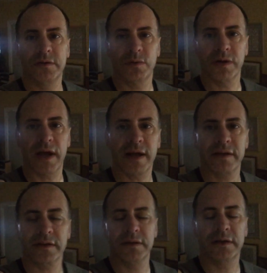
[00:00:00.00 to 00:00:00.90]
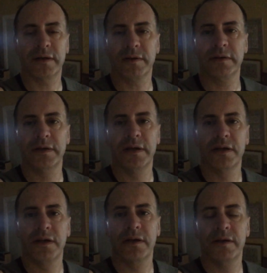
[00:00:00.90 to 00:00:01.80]
were not
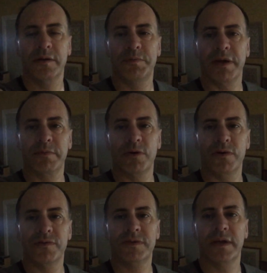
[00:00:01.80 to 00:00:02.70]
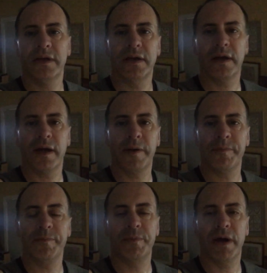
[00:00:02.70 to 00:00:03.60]
big moves.
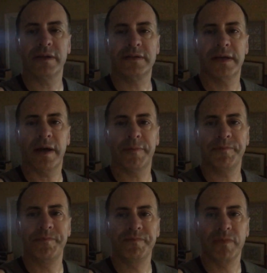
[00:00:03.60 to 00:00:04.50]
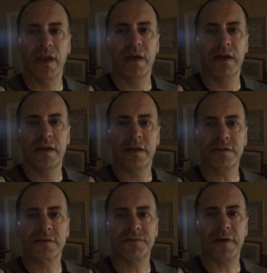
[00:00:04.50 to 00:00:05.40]
But
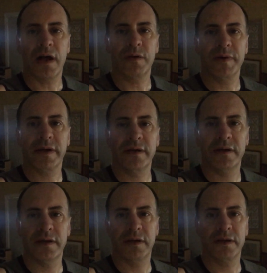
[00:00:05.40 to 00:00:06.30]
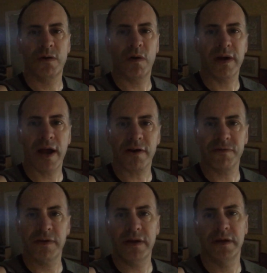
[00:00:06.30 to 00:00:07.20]
this is following
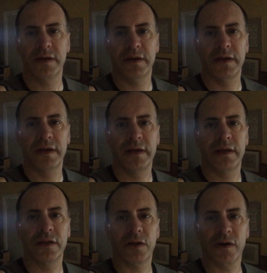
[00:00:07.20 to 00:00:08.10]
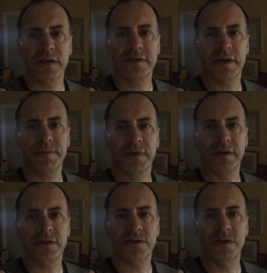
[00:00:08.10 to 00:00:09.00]
choreography, learning
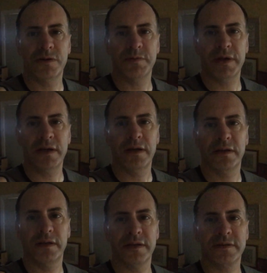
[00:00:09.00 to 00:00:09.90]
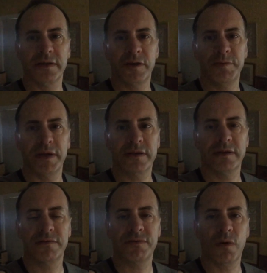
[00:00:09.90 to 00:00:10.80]
something that's new to me, that's a little
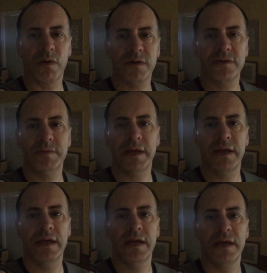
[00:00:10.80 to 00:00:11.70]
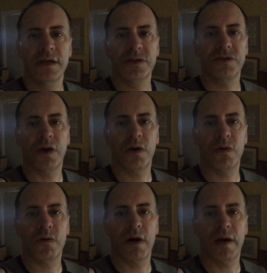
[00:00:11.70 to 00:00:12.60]
bit foreign to me.
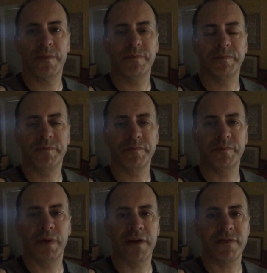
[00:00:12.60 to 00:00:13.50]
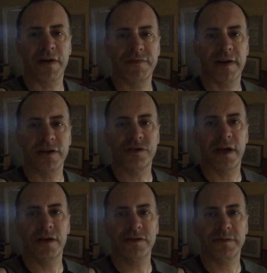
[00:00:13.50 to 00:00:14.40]
So, but I find it
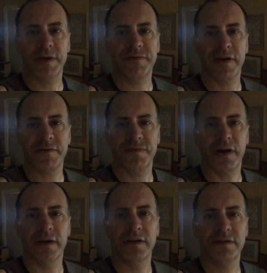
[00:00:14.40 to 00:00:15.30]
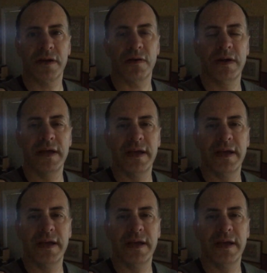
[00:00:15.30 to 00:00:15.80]
challenging, but I find it fun. So